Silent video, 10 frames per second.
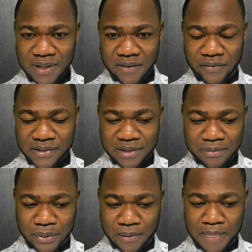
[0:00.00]

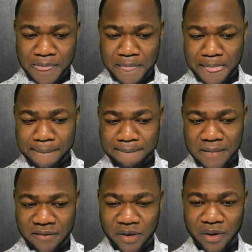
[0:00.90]
example,
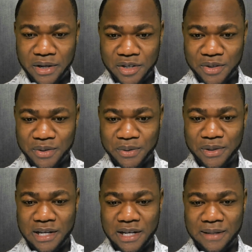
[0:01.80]
if you're going
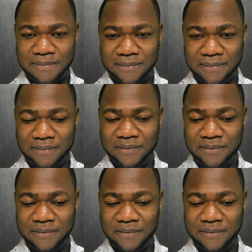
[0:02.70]
to